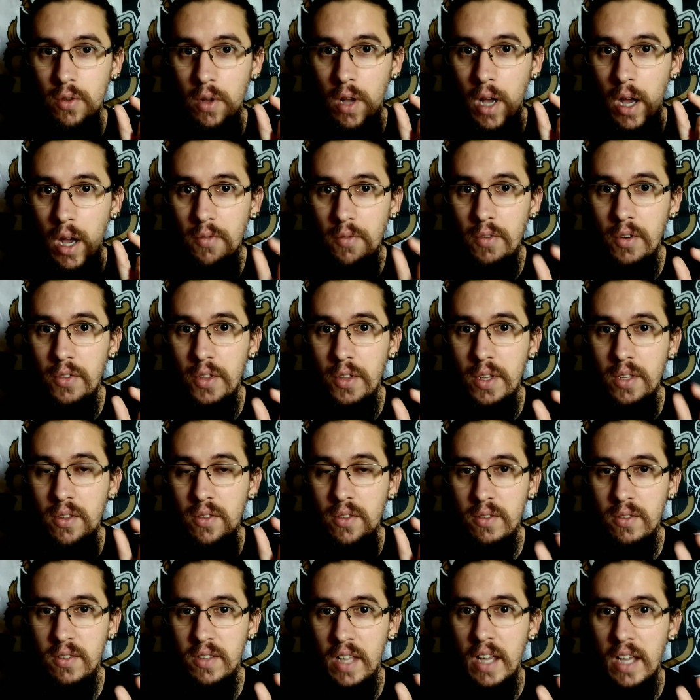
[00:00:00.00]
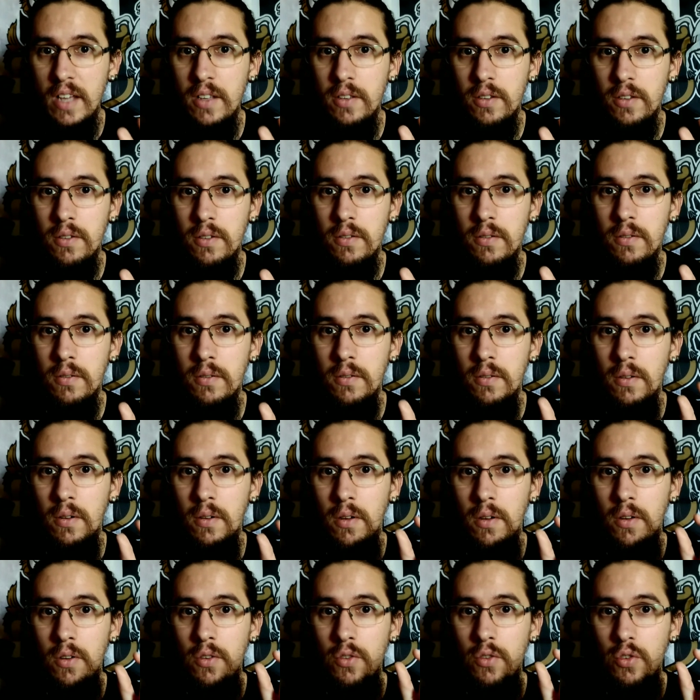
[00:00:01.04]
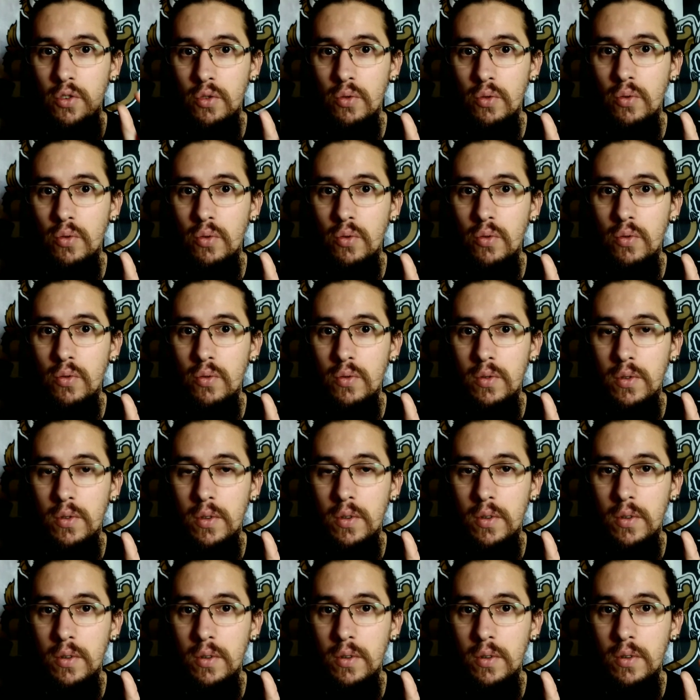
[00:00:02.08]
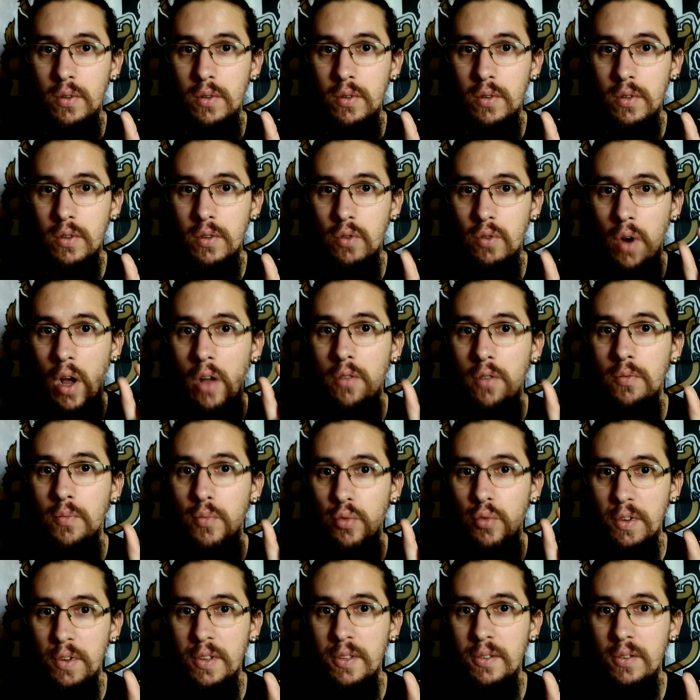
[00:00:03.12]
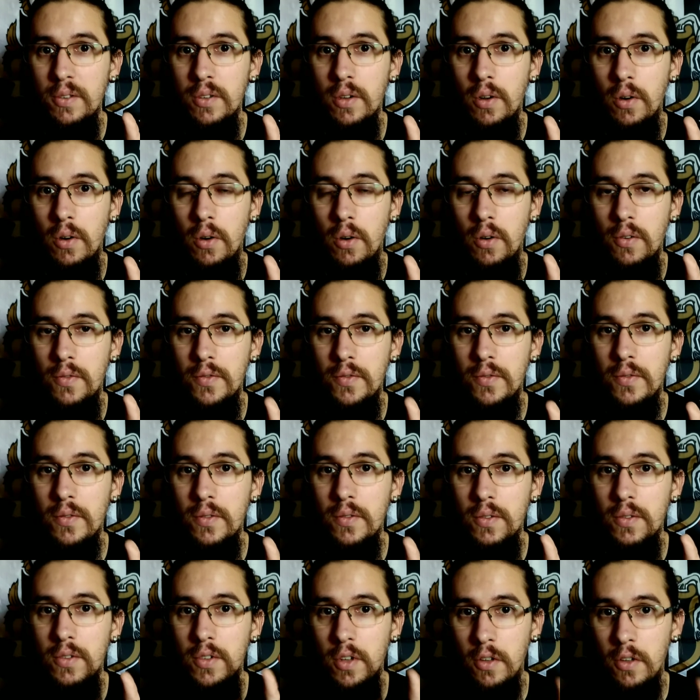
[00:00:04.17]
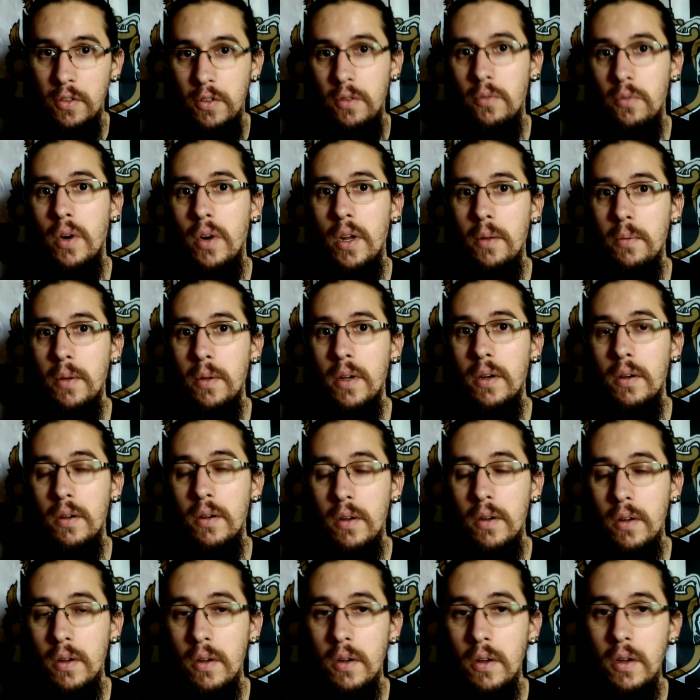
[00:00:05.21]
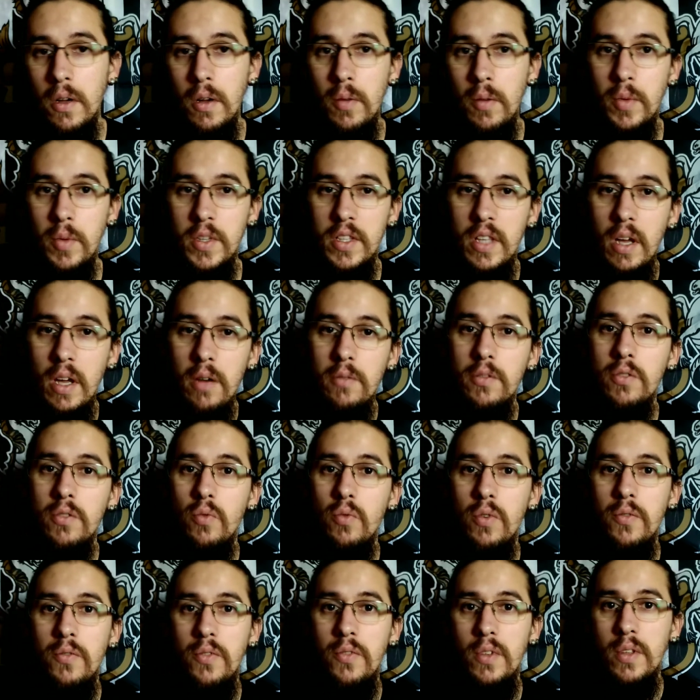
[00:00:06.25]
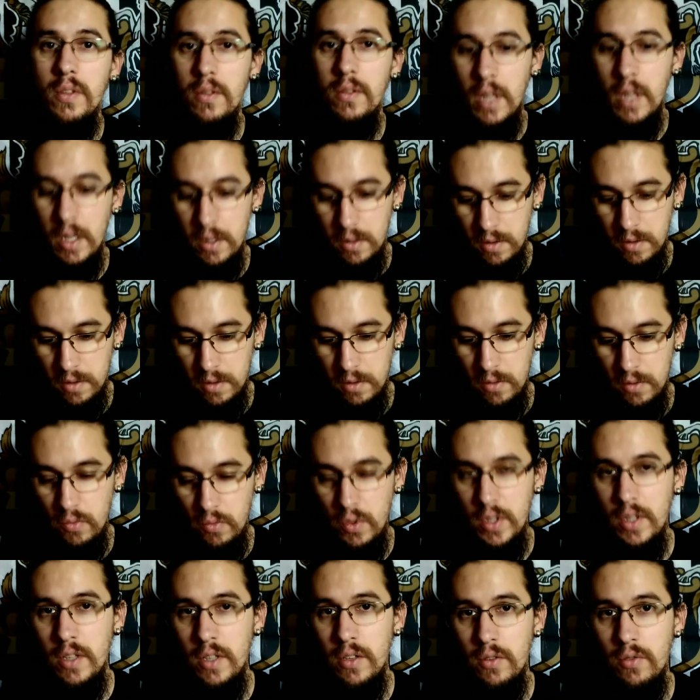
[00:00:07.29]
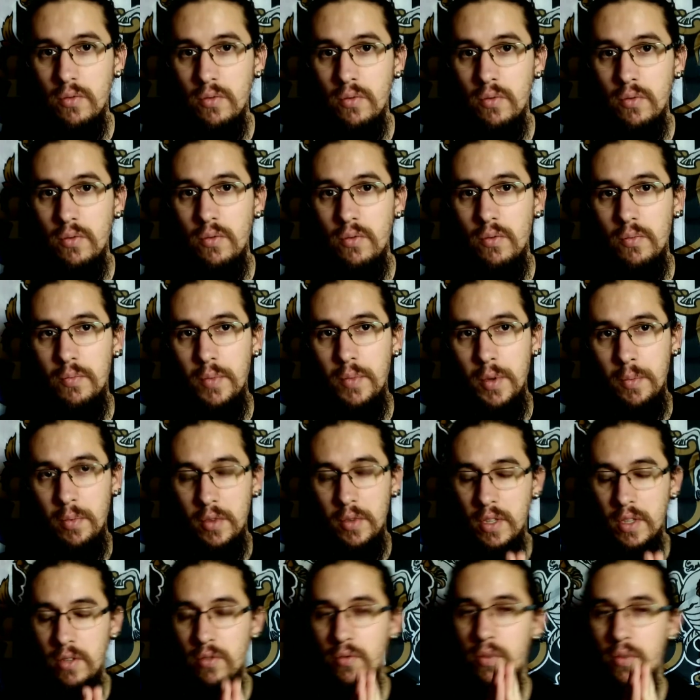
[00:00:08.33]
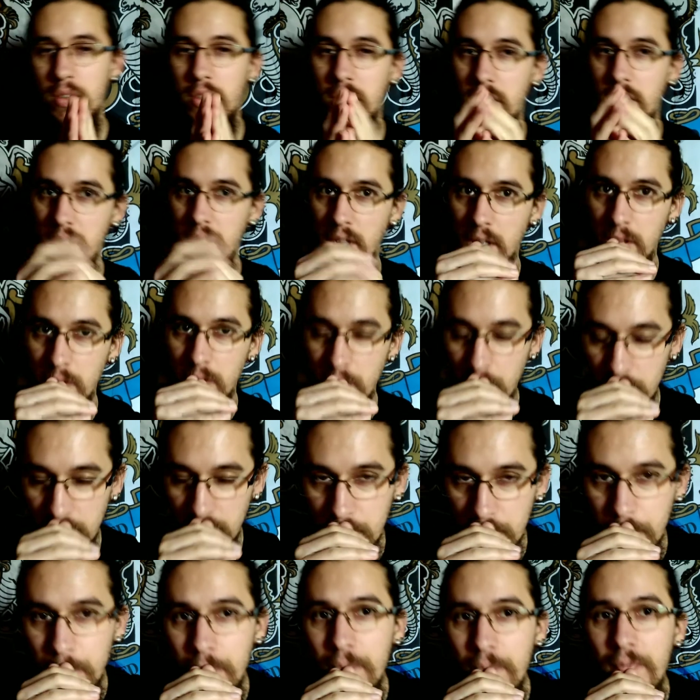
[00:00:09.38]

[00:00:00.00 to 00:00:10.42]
Everything thanks to the Crown Prince of Saudi Arabia. But there is one thing that we need to people need to understand. Look,